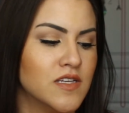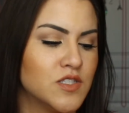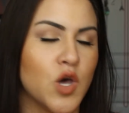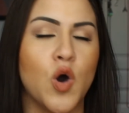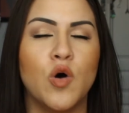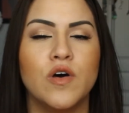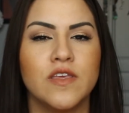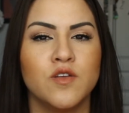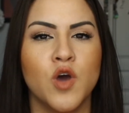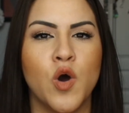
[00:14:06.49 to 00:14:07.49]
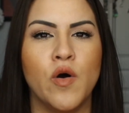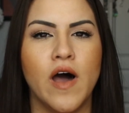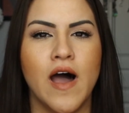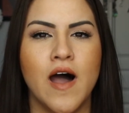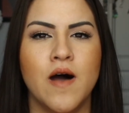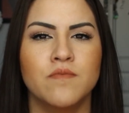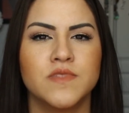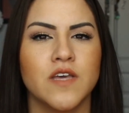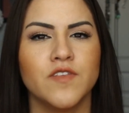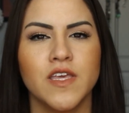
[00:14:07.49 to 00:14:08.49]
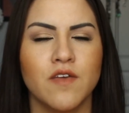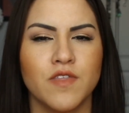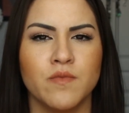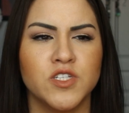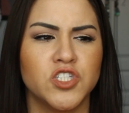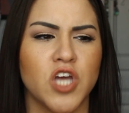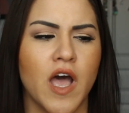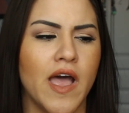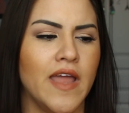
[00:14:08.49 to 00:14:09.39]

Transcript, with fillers: So, you know, um, definitely give them a shot.